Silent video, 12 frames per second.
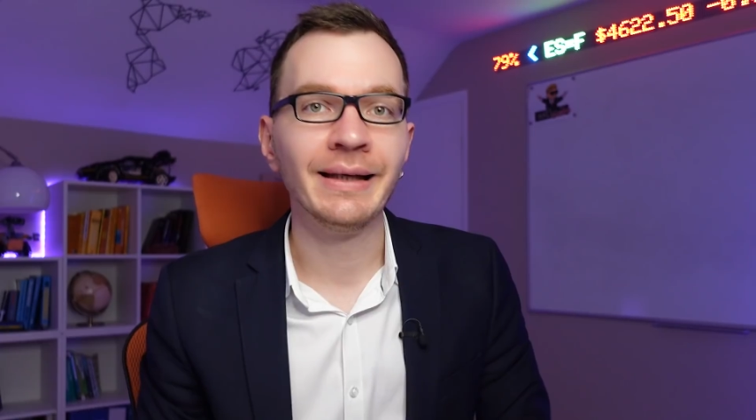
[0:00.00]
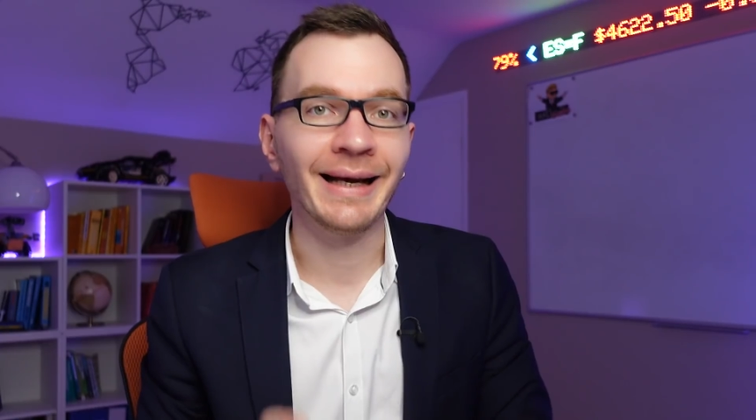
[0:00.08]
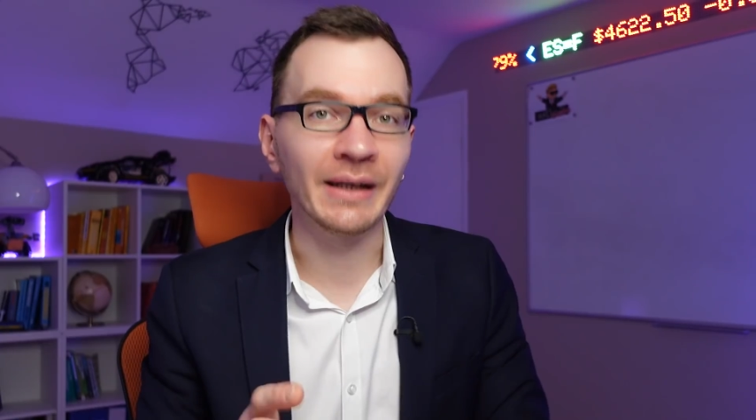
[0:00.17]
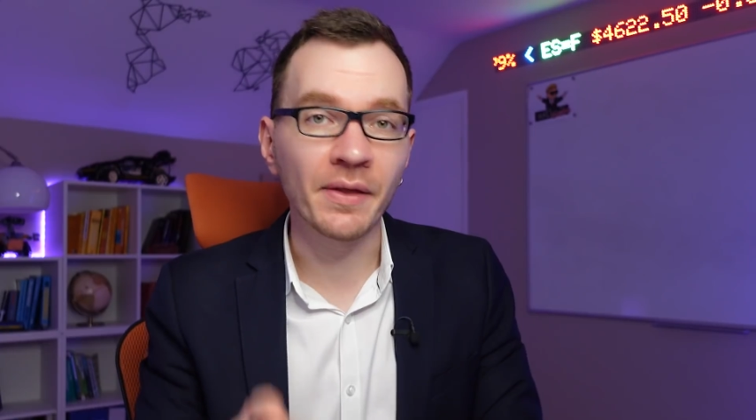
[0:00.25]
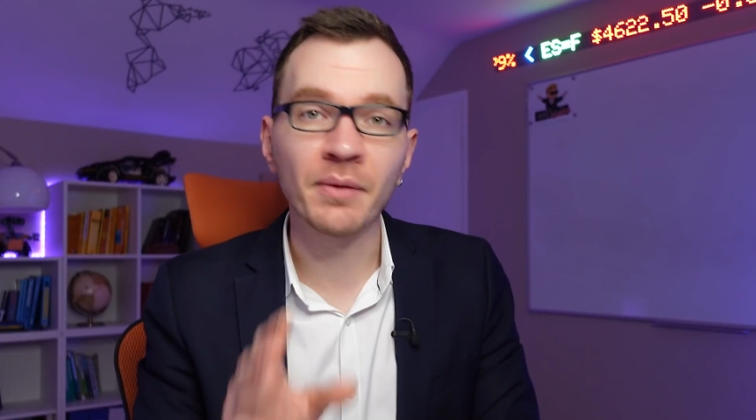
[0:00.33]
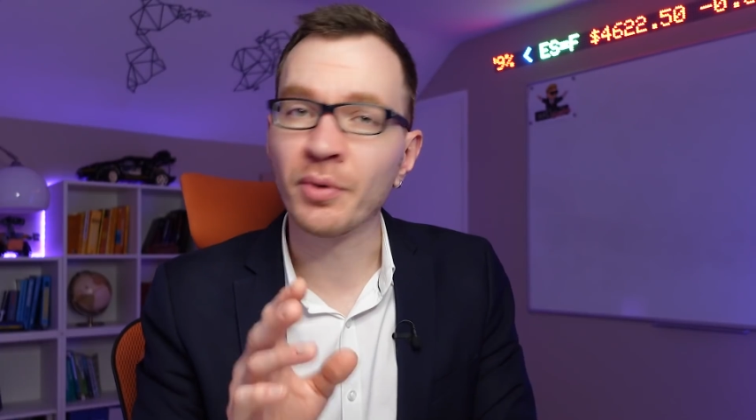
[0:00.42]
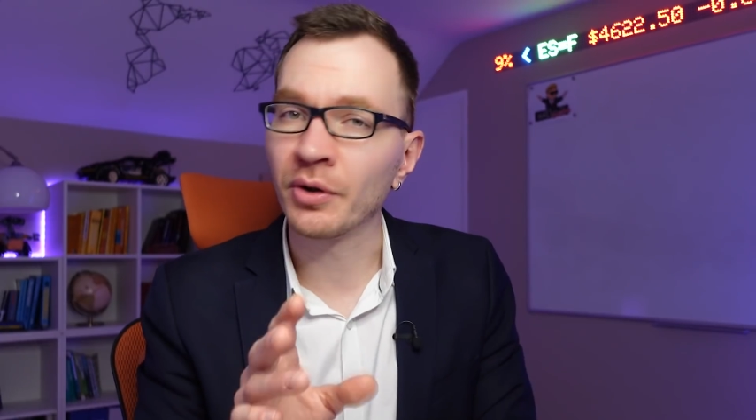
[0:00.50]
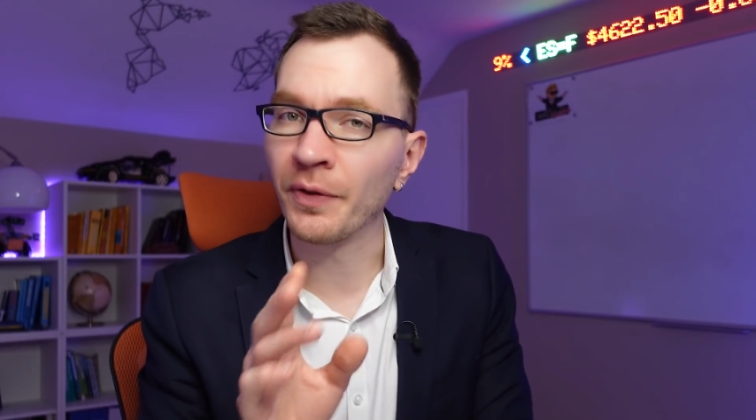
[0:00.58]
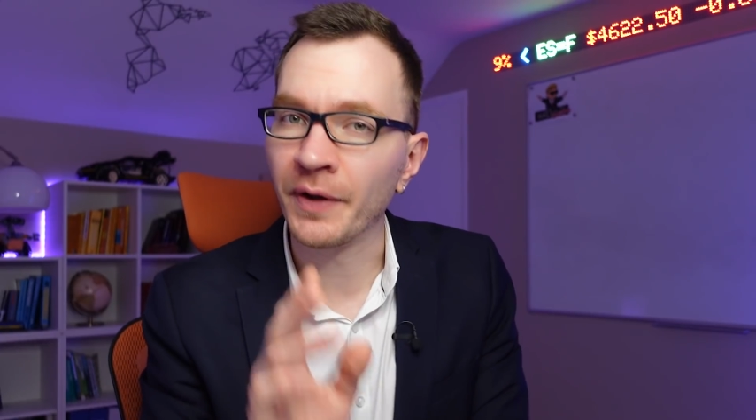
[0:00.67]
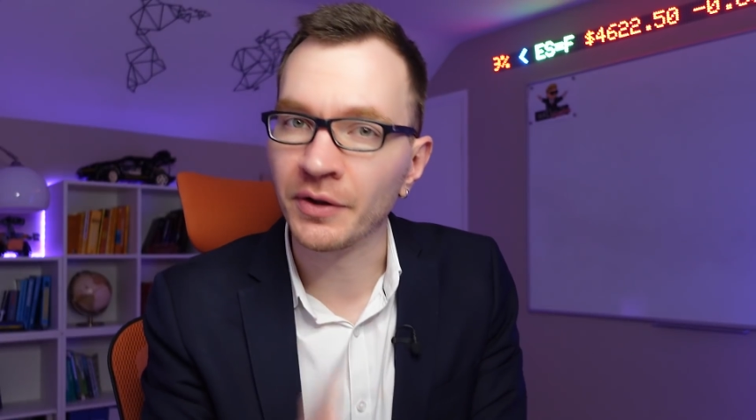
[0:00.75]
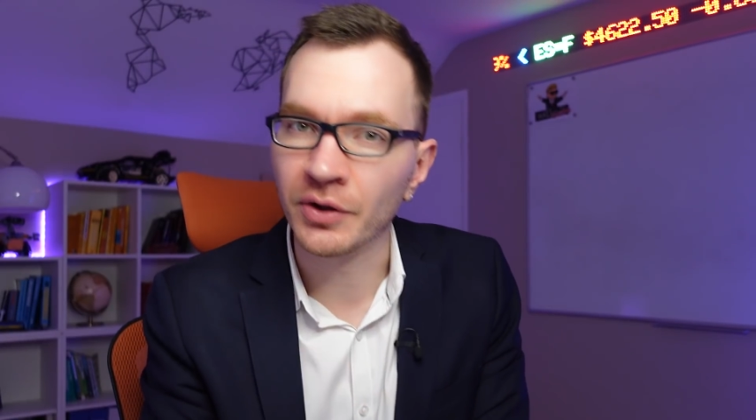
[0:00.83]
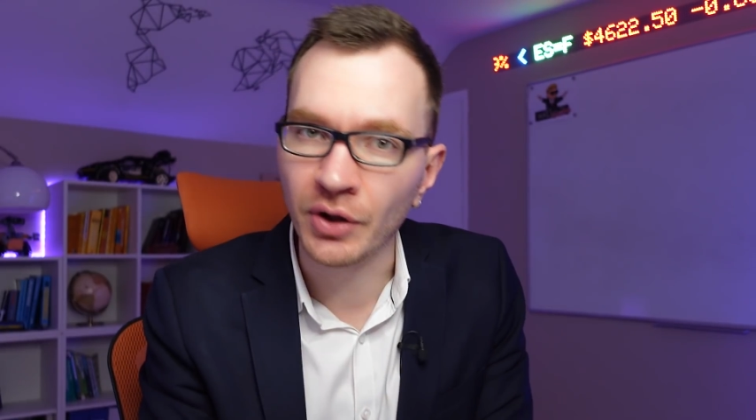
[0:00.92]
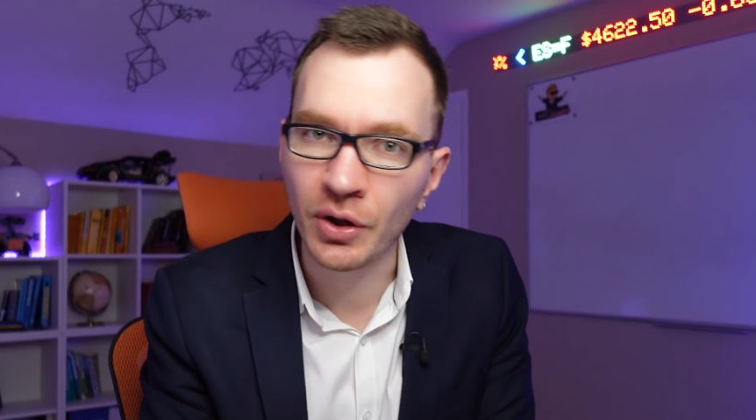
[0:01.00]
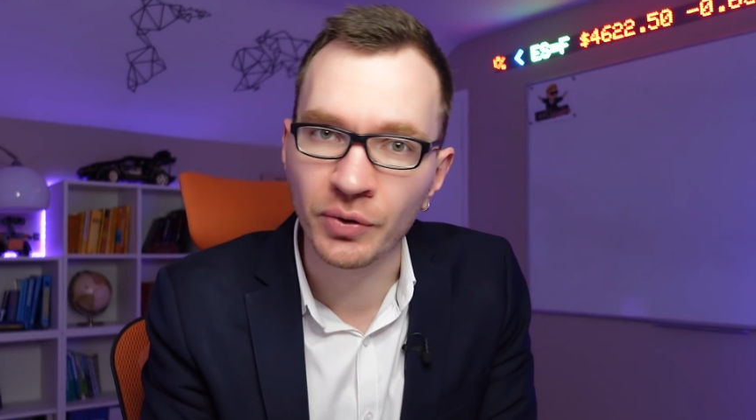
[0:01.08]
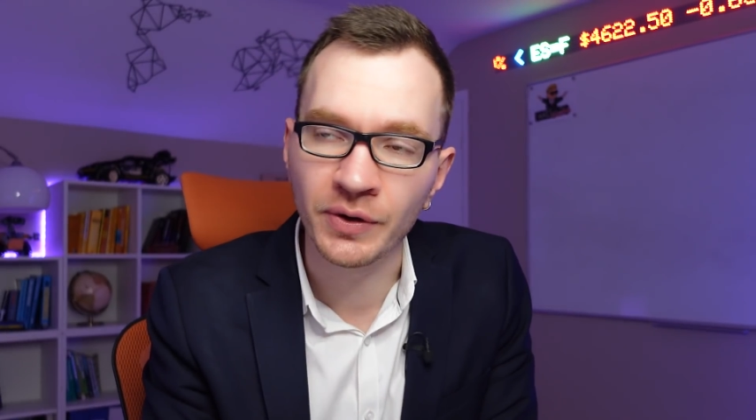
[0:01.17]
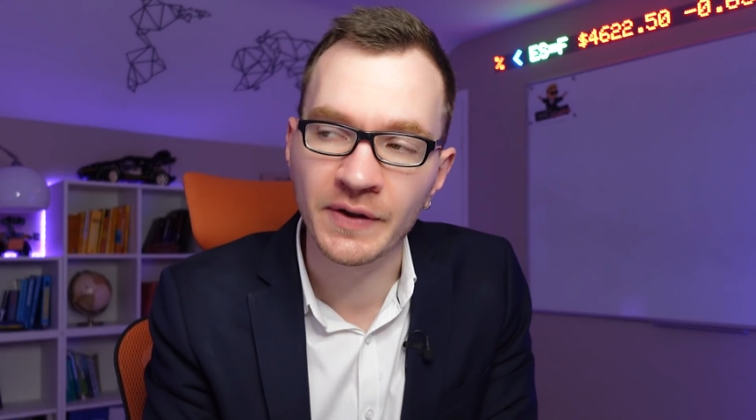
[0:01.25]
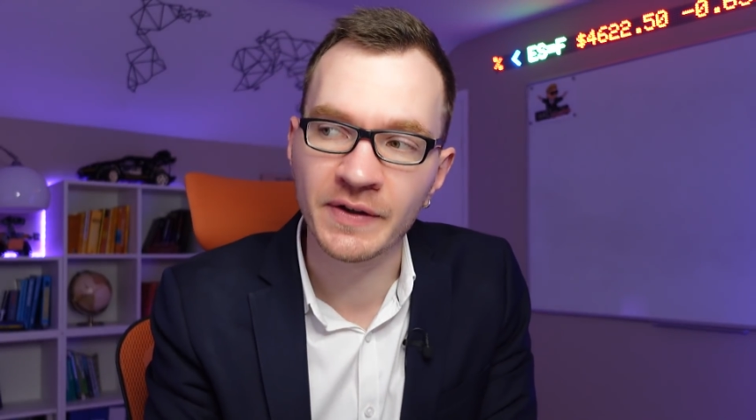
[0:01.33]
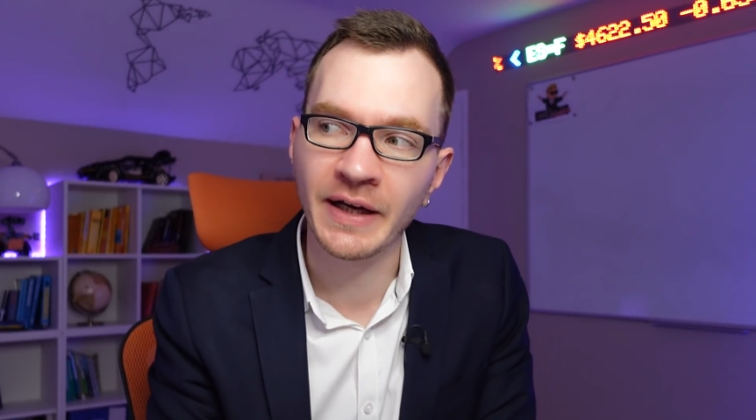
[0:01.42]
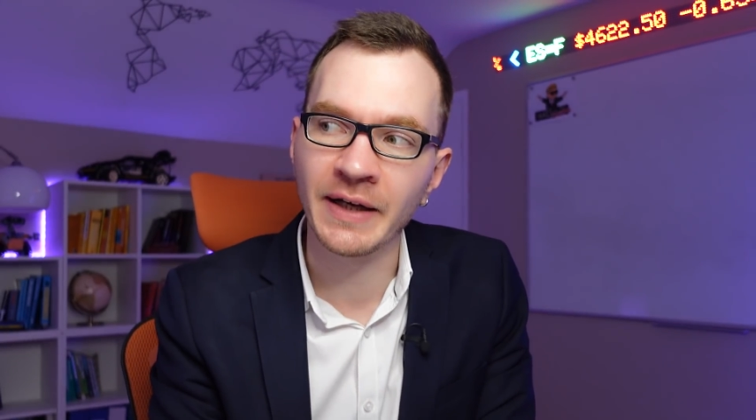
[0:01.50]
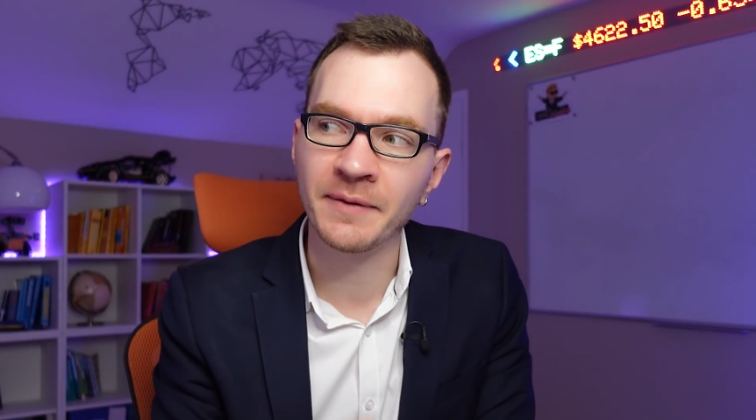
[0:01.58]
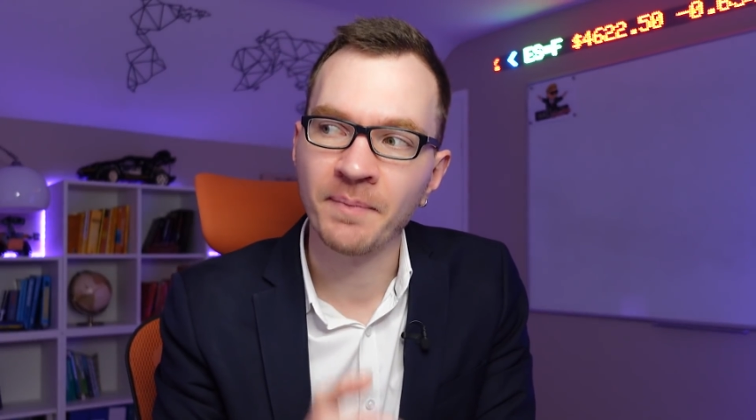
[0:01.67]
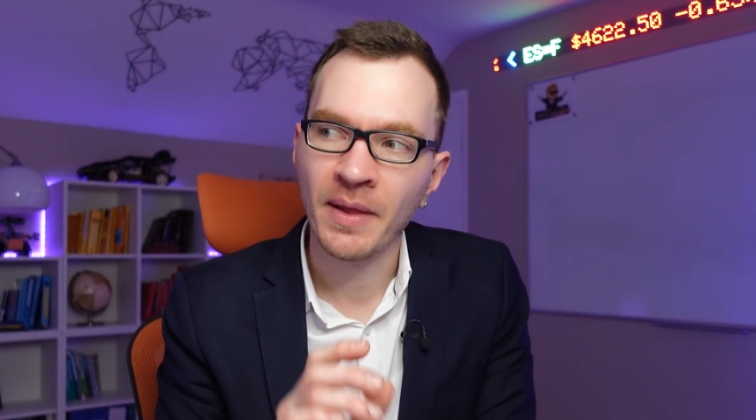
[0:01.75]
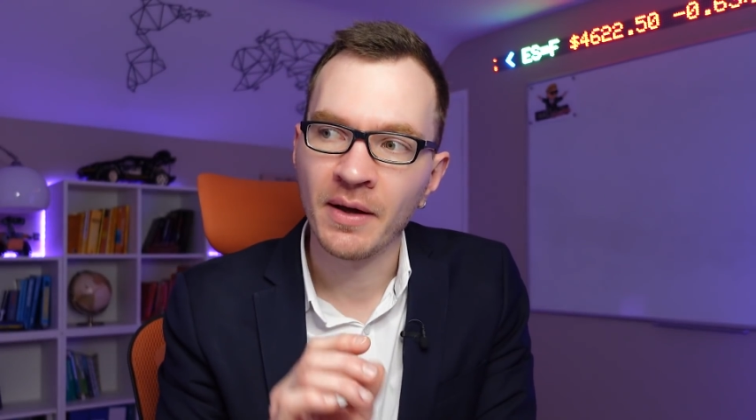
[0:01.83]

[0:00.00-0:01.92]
Another important thing to note is that